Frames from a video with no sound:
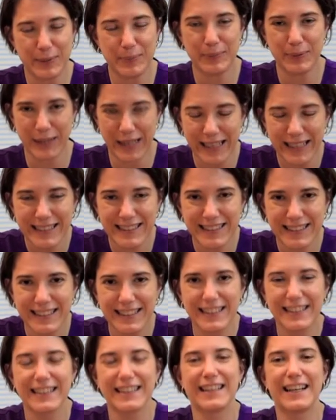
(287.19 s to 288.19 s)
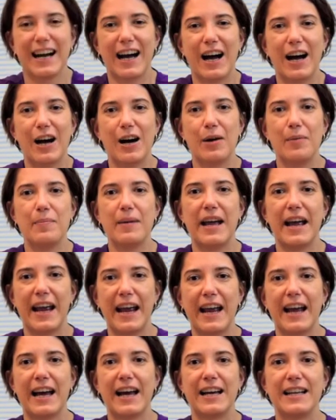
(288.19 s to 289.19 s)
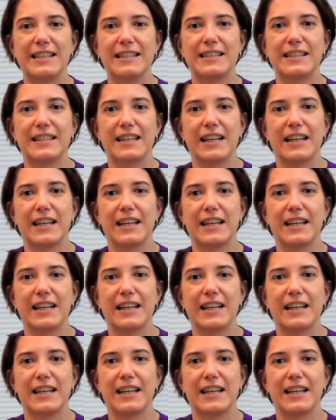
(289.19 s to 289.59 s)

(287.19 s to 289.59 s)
complaint and